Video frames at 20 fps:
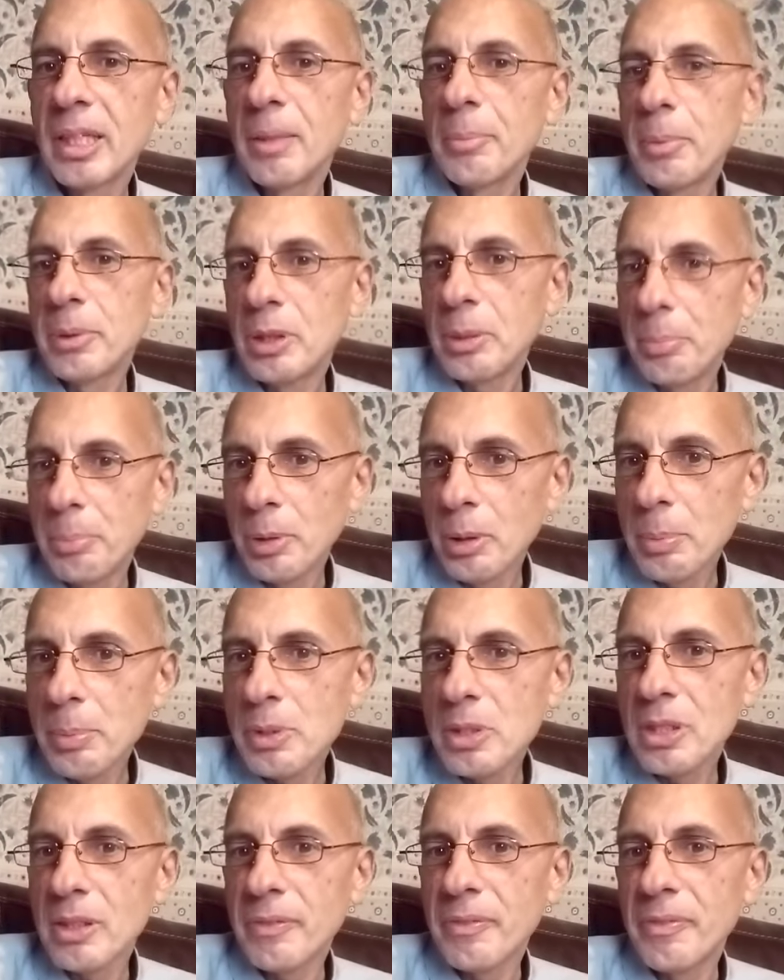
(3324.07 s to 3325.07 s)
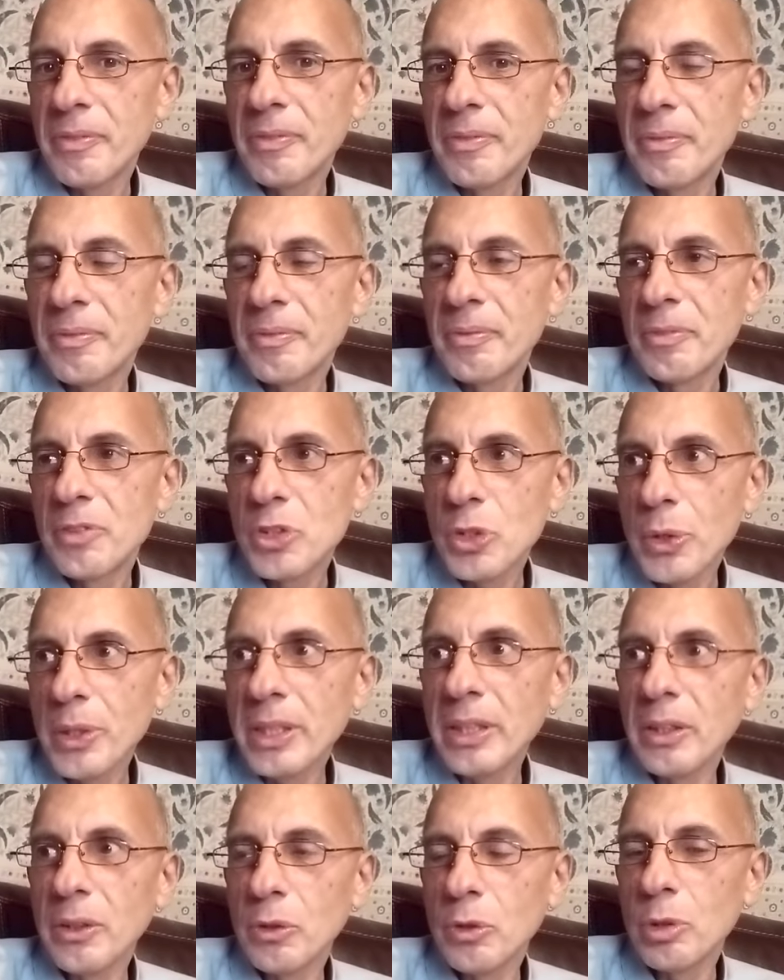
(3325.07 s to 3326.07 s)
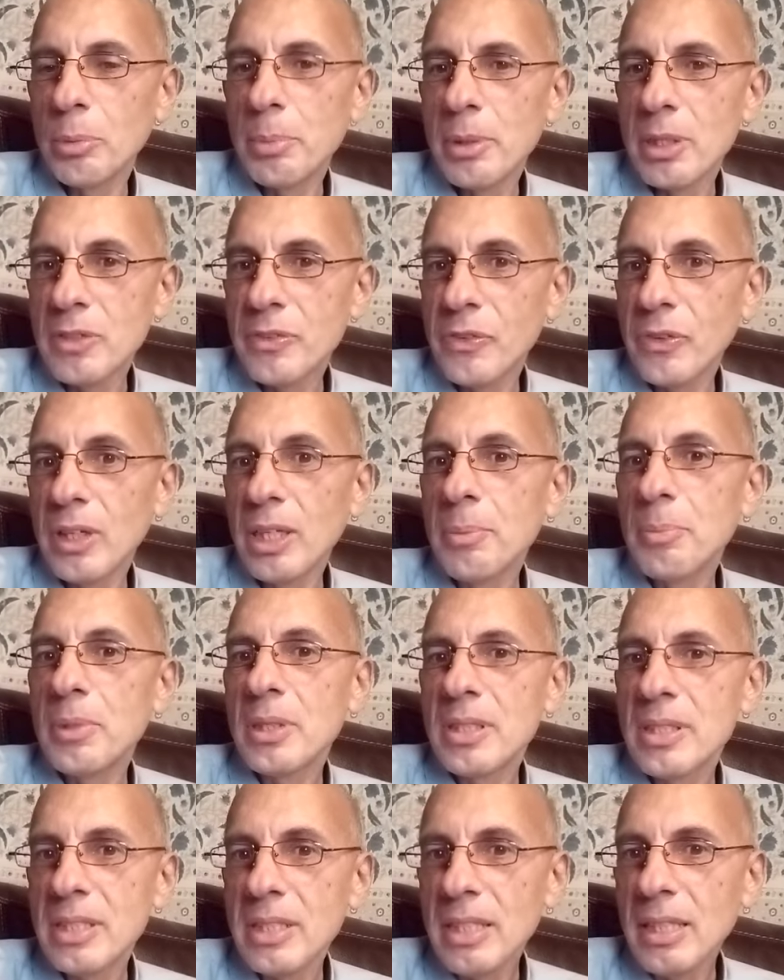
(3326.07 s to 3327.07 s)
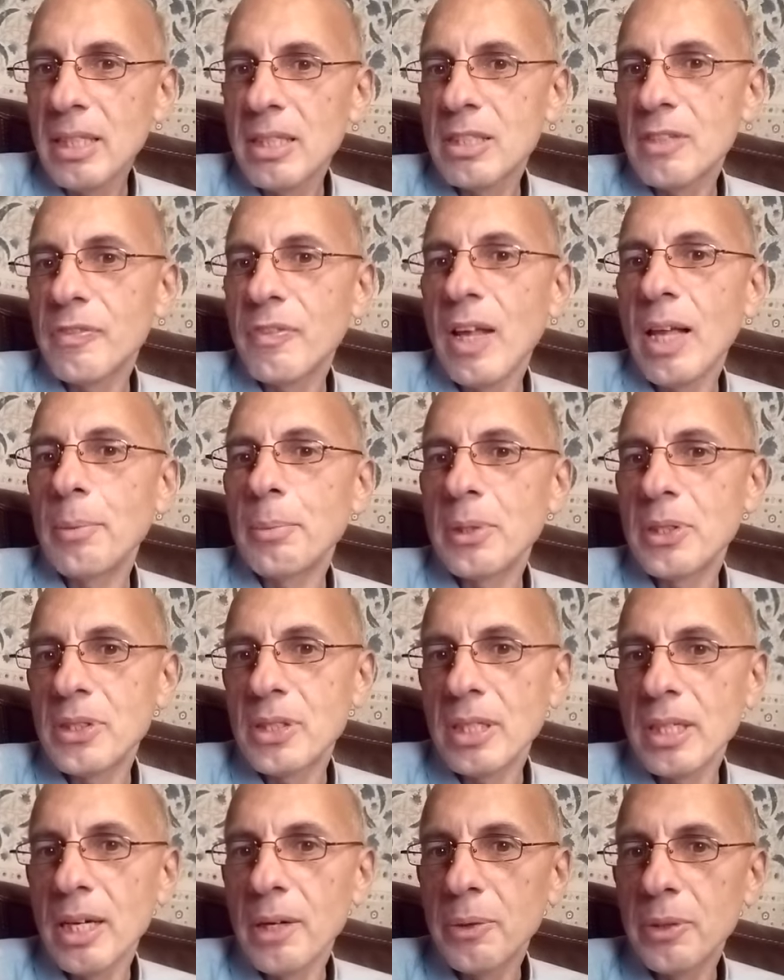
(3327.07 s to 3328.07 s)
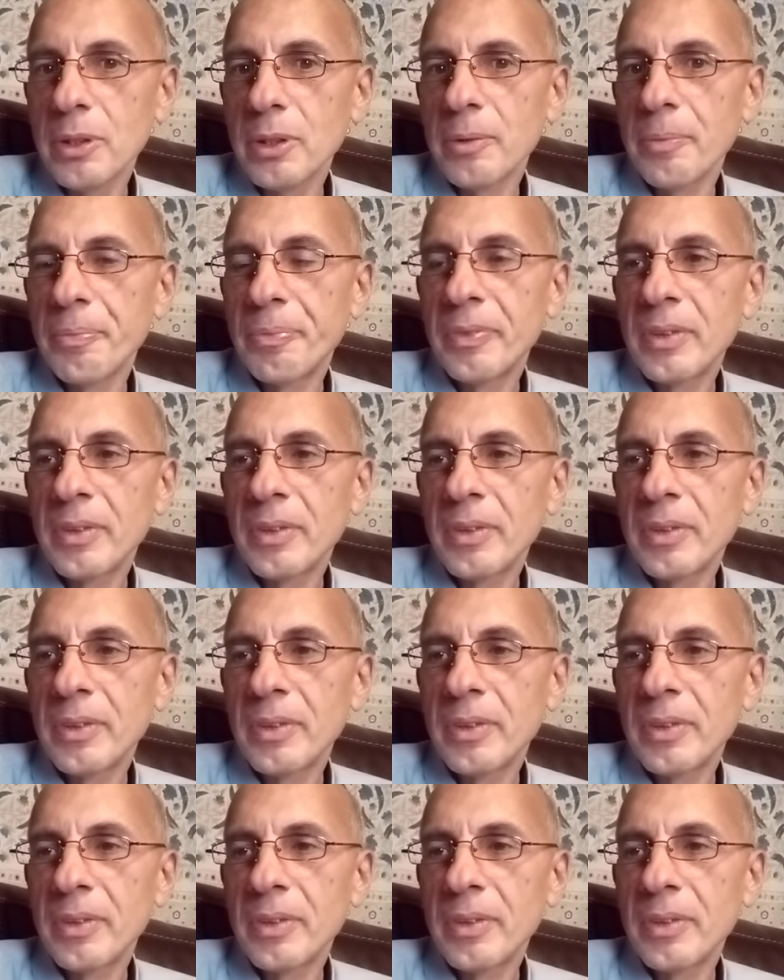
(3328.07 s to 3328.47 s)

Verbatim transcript: But the purpose of joining the group is for him to see his family scenario.